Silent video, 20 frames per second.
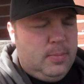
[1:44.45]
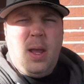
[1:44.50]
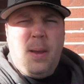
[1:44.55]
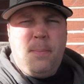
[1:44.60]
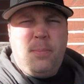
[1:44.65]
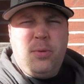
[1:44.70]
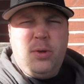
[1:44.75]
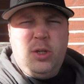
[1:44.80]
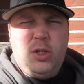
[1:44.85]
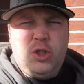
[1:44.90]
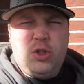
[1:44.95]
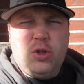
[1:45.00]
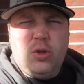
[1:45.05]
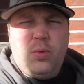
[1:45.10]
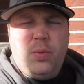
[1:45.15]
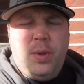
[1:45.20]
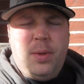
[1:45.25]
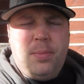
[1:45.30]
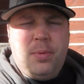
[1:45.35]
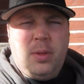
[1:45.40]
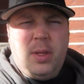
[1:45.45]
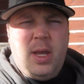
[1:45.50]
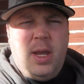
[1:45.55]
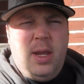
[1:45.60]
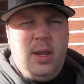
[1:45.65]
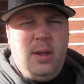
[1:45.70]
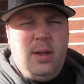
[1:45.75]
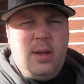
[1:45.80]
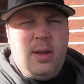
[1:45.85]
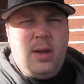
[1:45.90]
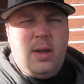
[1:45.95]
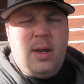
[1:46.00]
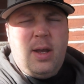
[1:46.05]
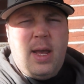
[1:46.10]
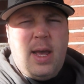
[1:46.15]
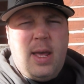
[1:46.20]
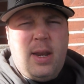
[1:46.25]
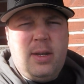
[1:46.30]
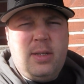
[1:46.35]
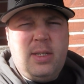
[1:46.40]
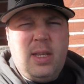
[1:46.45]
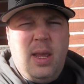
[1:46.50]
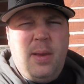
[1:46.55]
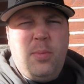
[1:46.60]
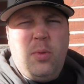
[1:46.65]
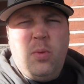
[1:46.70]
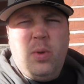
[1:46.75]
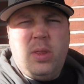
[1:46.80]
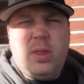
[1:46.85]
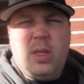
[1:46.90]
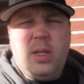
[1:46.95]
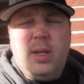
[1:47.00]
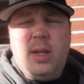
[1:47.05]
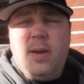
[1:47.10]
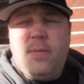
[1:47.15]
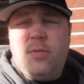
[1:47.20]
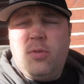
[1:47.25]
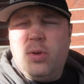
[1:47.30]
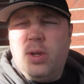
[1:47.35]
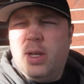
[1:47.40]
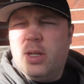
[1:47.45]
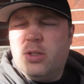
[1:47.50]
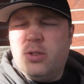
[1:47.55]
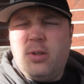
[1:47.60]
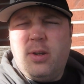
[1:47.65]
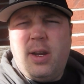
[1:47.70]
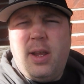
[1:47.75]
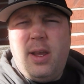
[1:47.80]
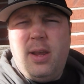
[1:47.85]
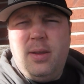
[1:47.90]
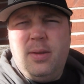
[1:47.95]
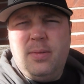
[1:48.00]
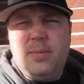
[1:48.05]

I'm pretty sure we played uh, at a table with the devil yesterday.